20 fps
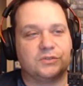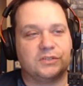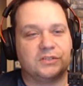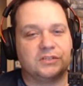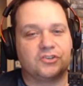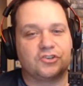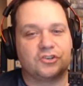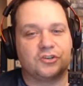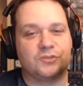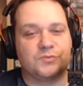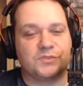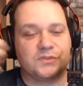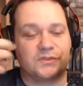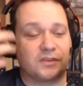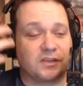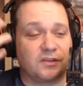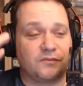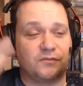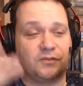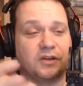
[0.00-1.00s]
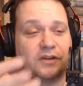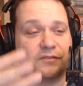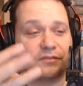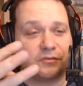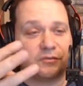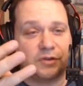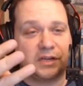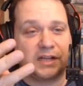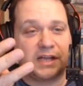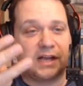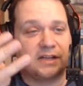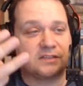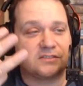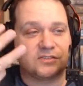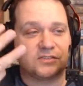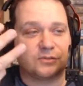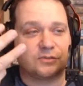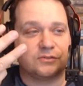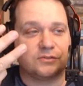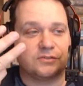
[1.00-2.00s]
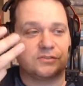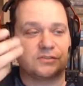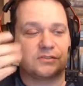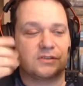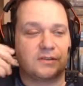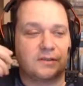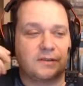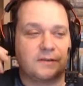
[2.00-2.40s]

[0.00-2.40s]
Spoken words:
in terms of, like, if you have 3 consoles,